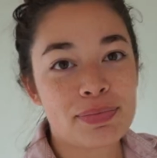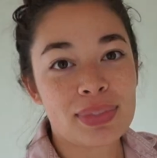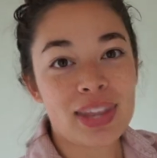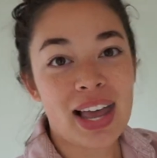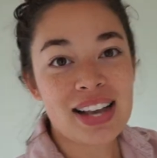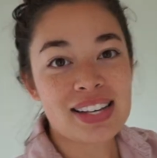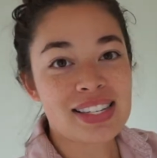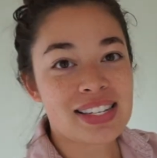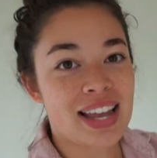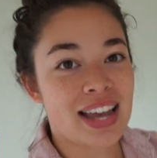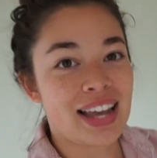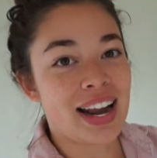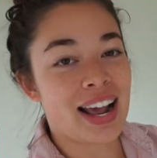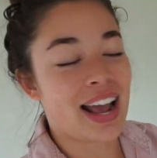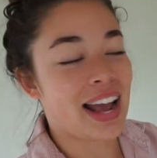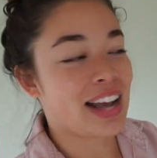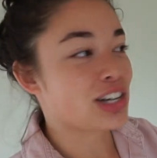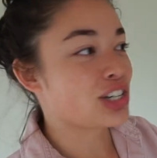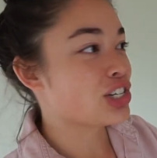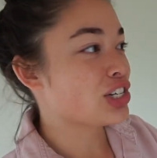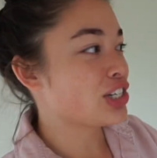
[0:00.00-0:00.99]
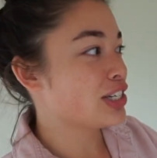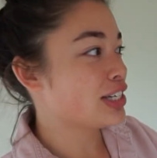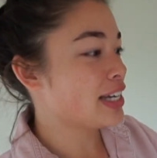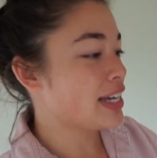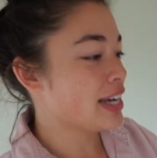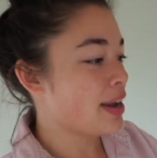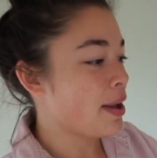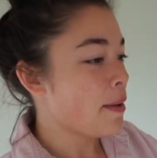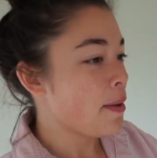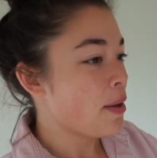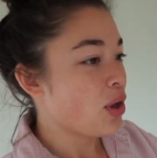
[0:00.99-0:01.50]
Last night I
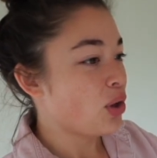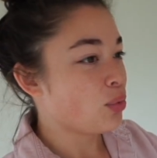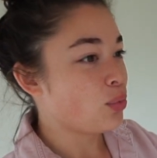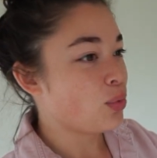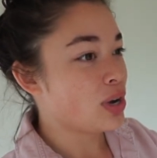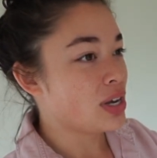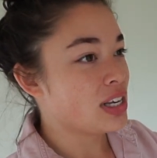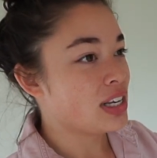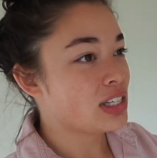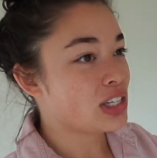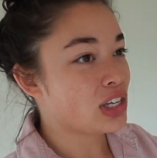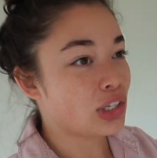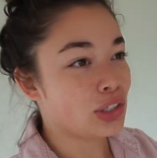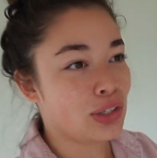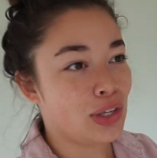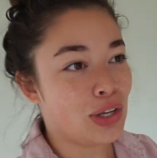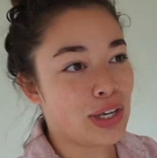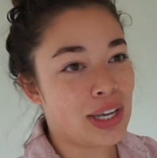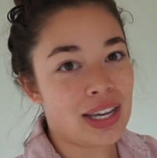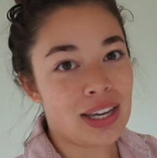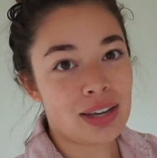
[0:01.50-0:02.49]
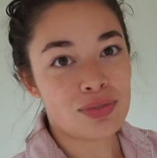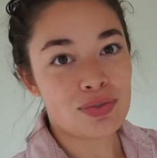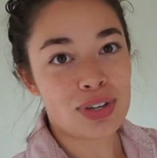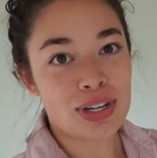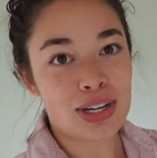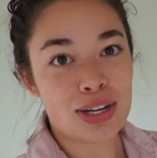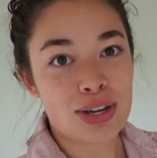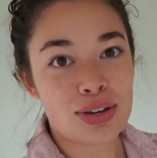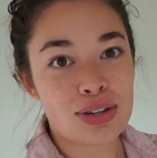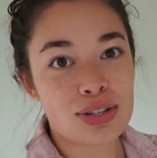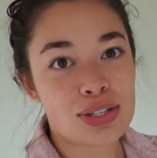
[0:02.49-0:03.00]
actually was looking at
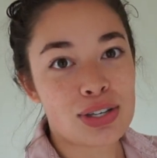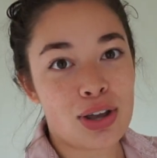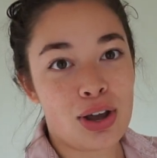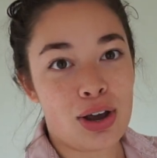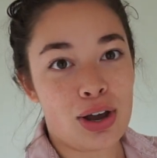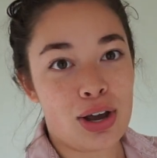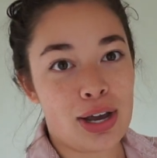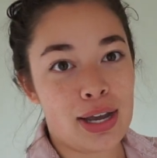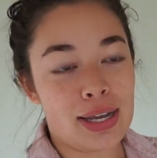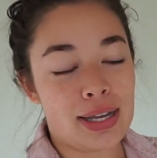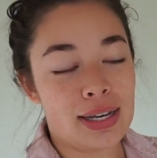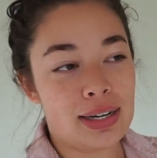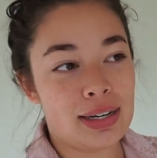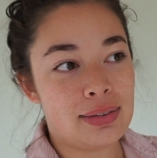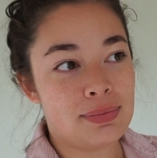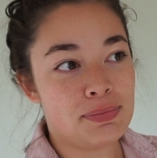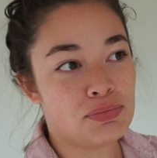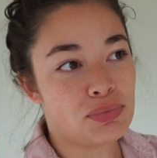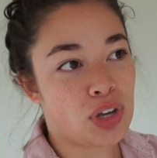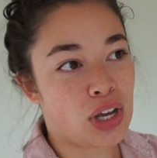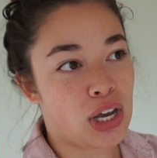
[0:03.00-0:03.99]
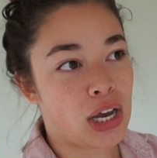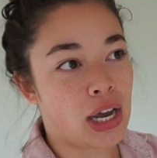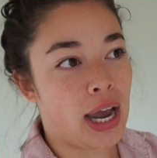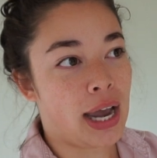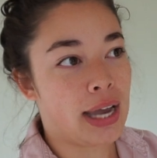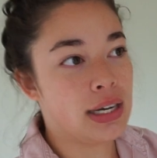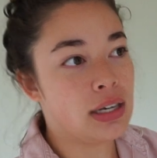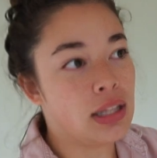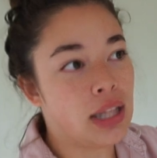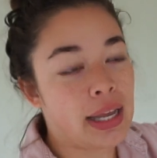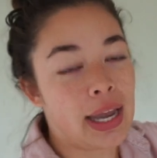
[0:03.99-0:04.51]
videos on
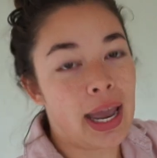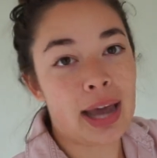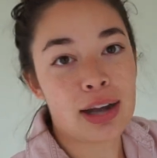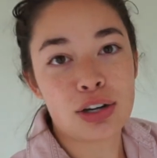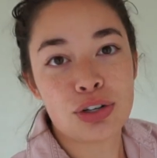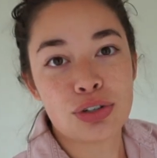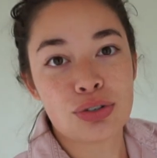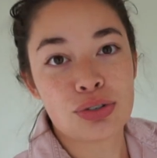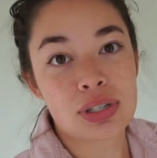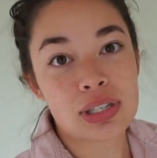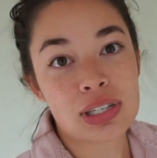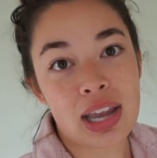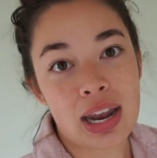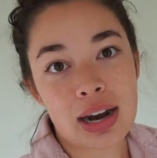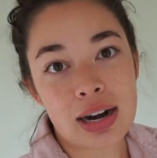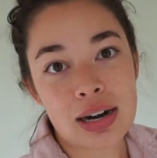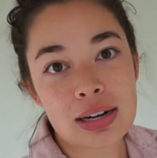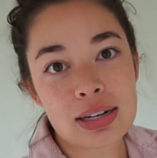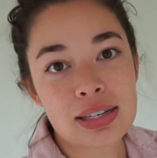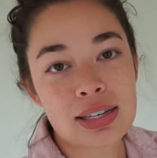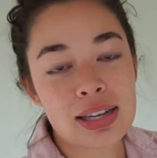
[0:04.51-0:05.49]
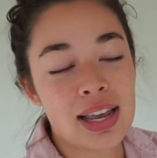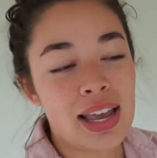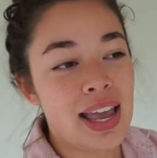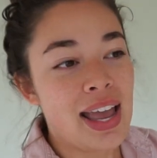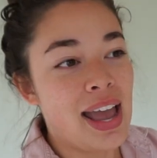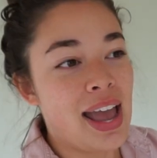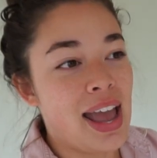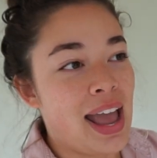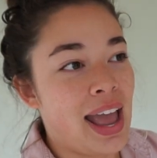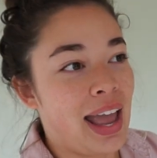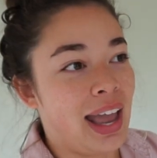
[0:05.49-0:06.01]
kind of like how to do stairs,
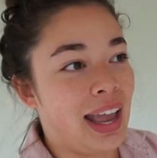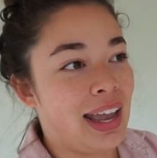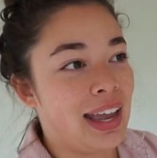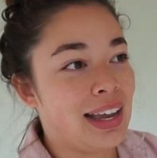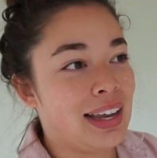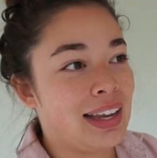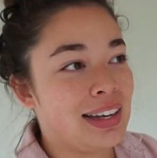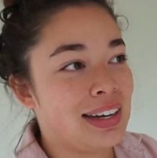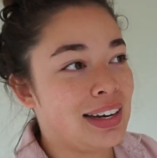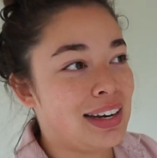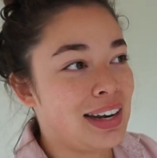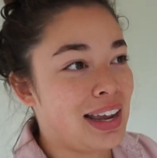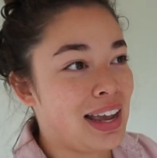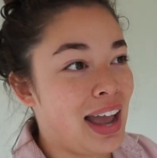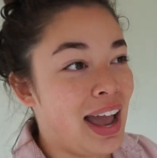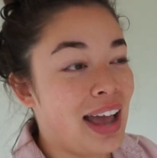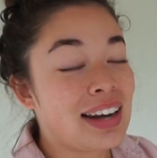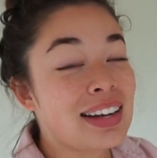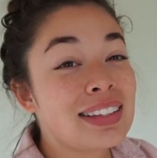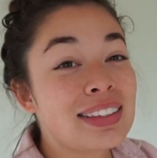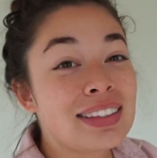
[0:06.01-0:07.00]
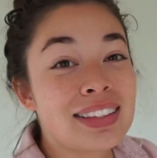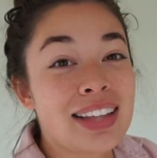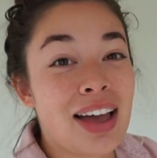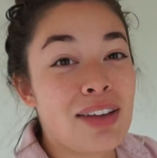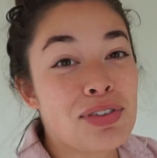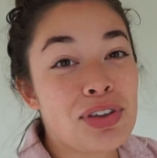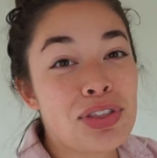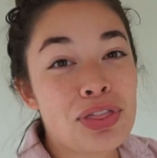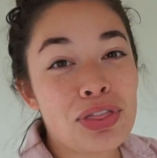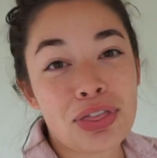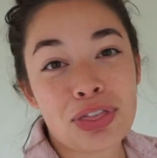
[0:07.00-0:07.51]
and at
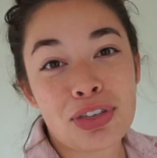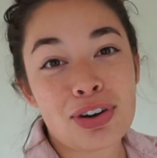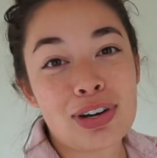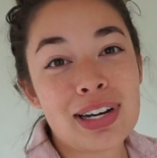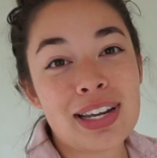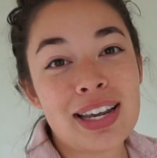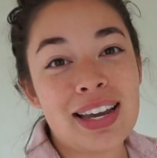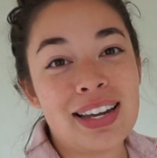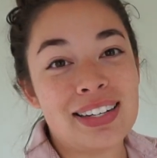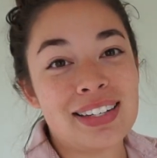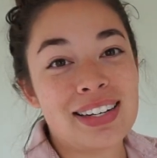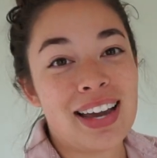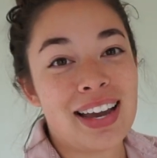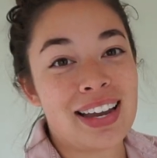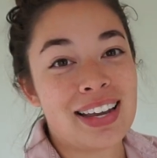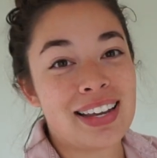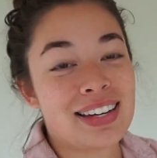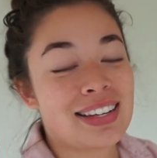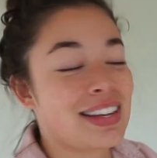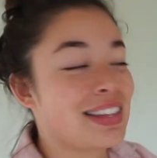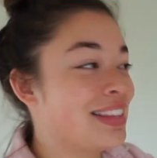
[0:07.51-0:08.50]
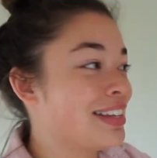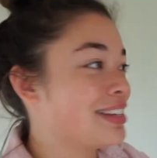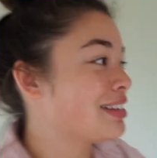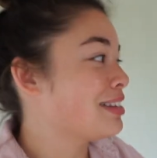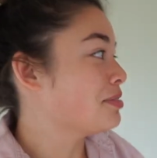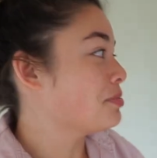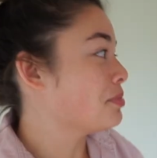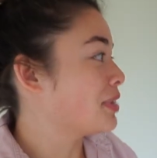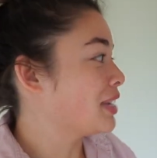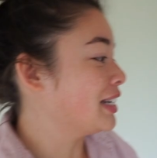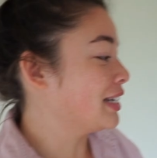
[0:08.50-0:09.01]
11:30 at night, this
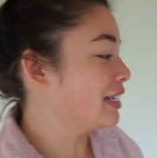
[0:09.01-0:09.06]
is what I